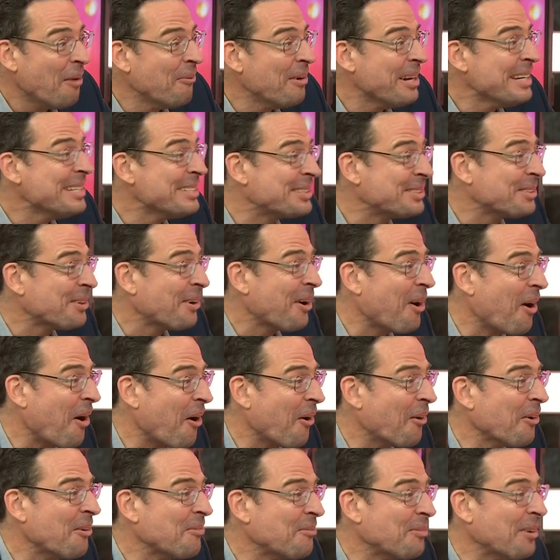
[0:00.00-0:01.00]
I went and saw a
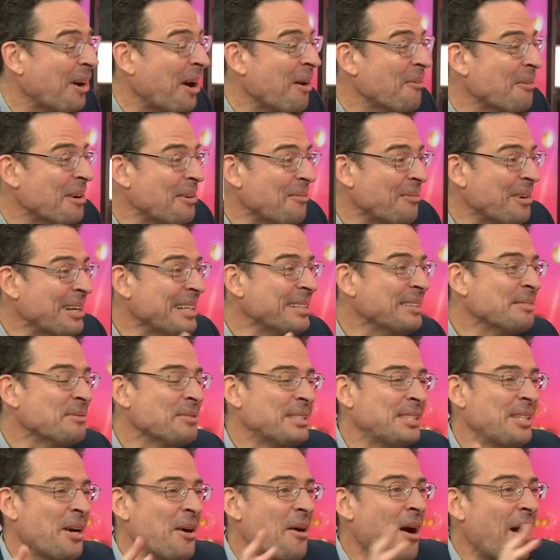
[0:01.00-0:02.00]
horror. I went,
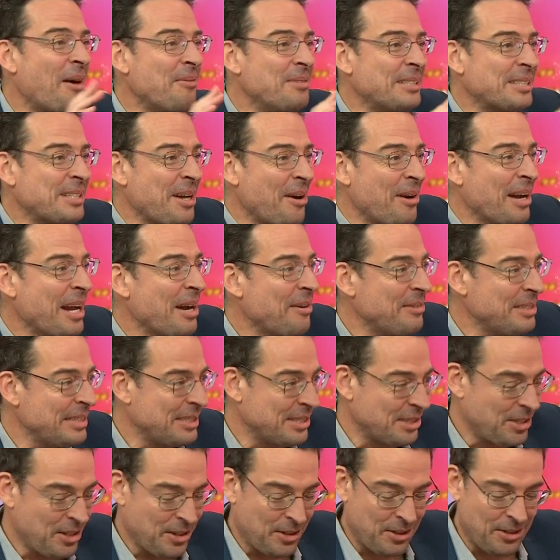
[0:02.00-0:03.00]
went, so I was going out with
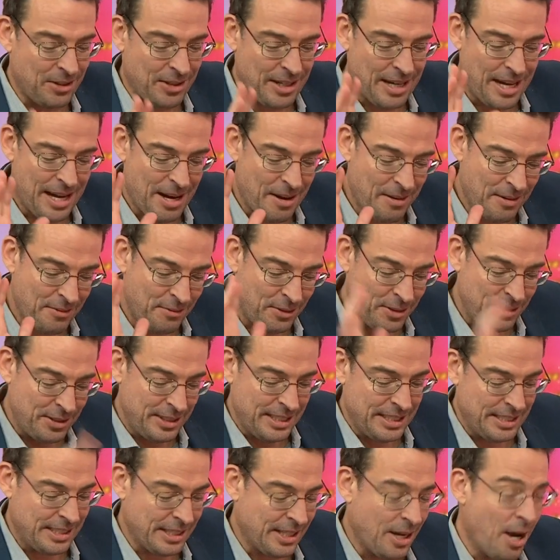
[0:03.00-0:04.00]
this girl uh, a few
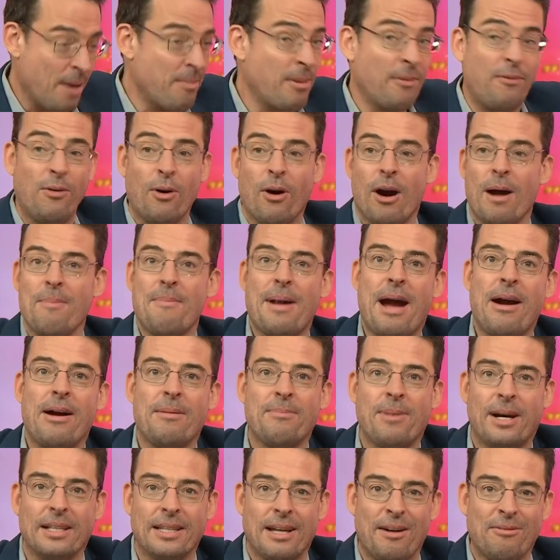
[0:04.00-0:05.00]
years ago before I
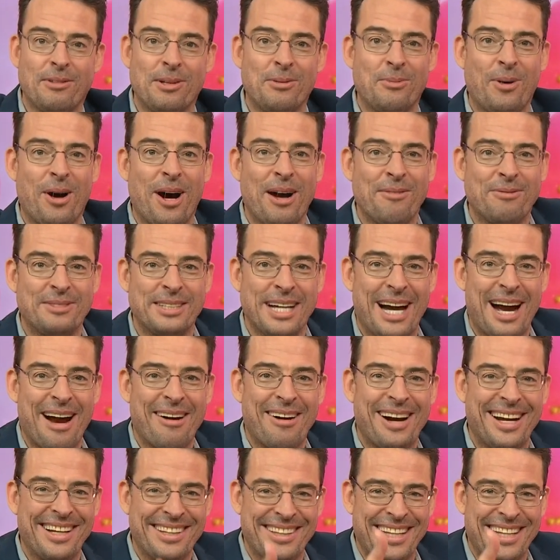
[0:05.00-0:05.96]
married my lovely wife Tara.